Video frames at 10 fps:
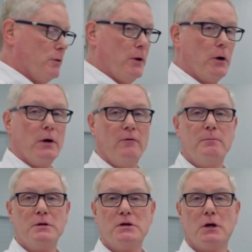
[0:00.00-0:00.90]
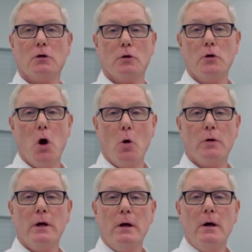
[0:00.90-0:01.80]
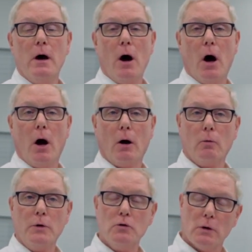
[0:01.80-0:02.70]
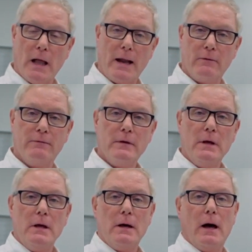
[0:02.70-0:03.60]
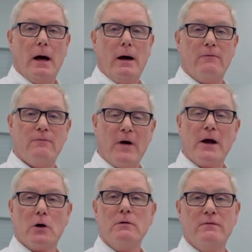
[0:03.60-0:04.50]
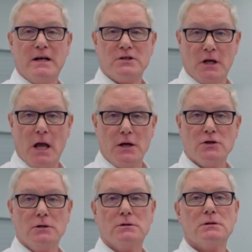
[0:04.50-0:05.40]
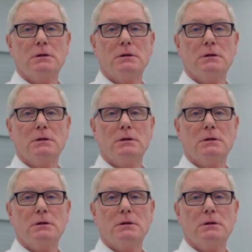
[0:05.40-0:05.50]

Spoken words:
that are of particular note are we do a lot of fire investigations,